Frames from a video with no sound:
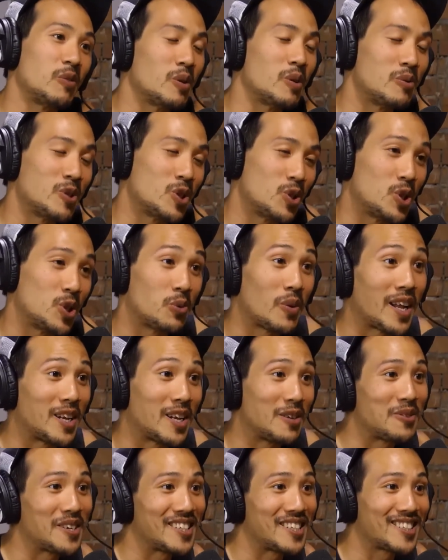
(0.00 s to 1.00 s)
What would you do
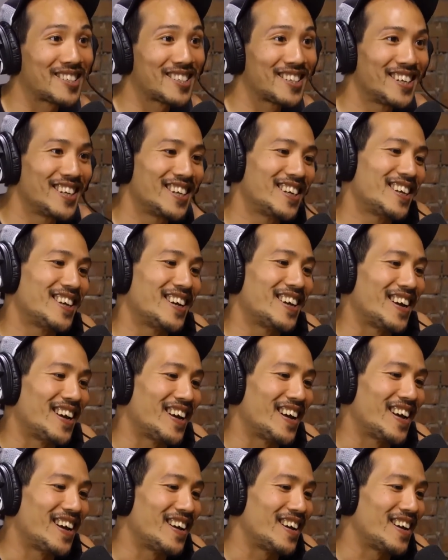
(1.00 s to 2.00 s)
anyways? Mm-hmm.
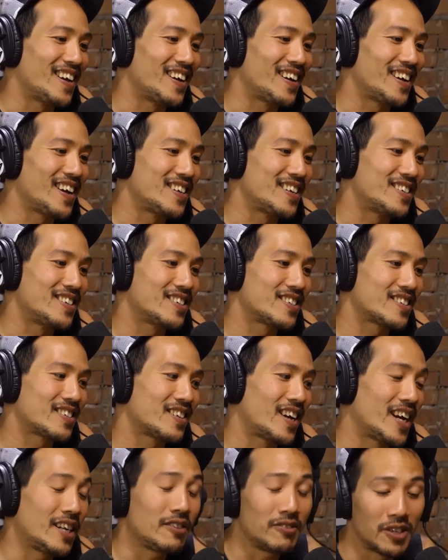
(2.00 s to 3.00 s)
And
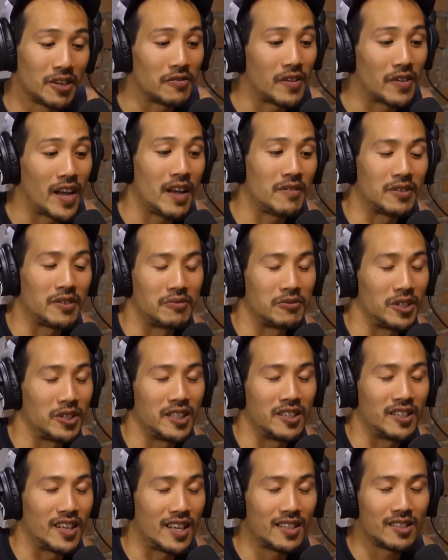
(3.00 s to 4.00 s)
I don't know if I have a really
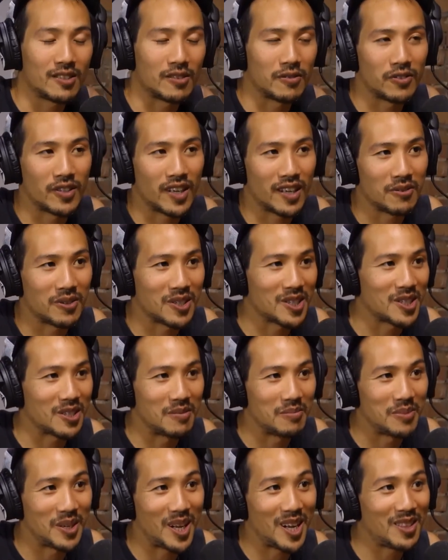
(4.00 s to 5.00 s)
good answer for that
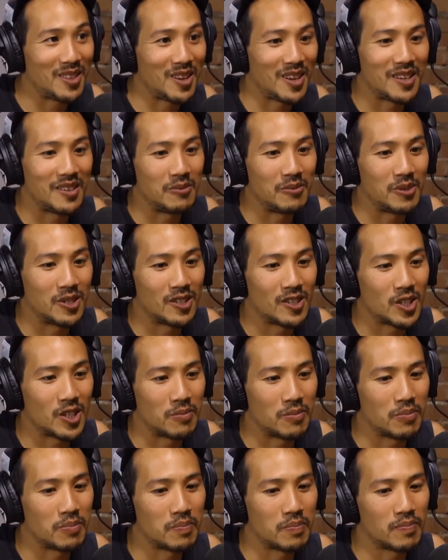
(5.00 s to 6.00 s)
question, but I thought it was such a
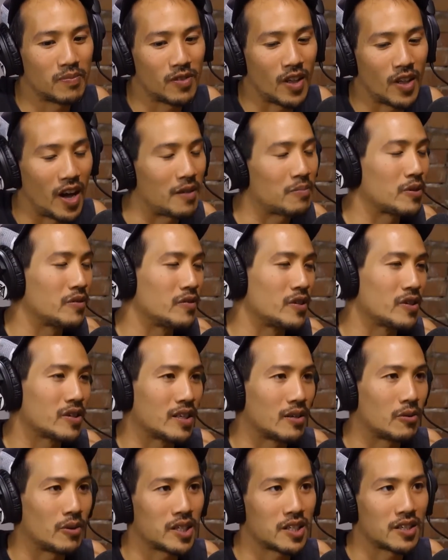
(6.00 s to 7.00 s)

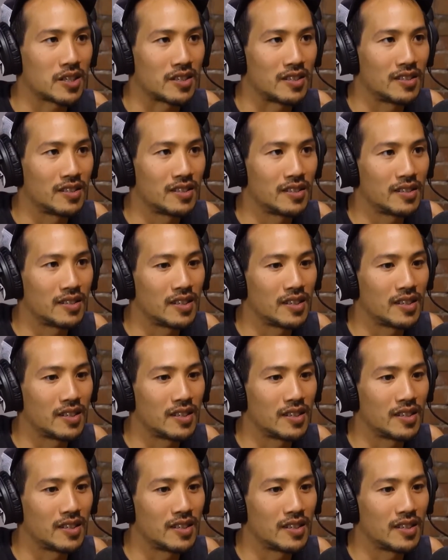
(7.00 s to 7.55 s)
thought-provoking question.